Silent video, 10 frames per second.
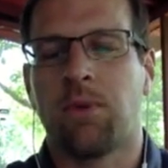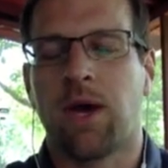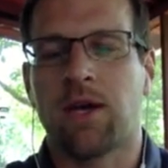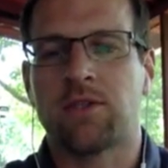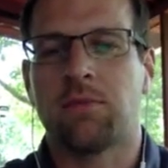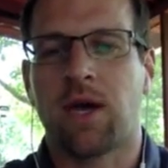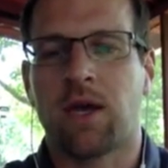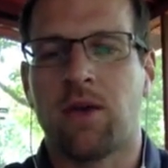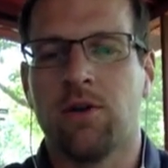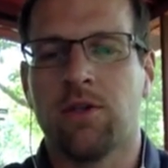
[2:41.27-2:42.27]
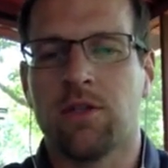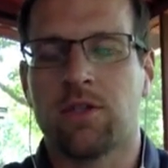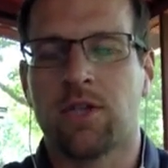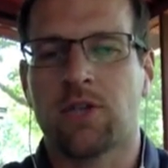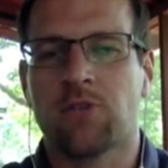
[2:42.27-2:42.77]
pass it back here to
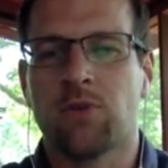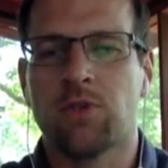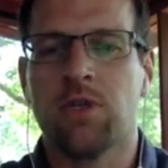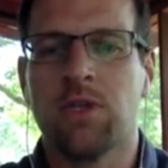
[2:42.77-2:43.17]
this next person.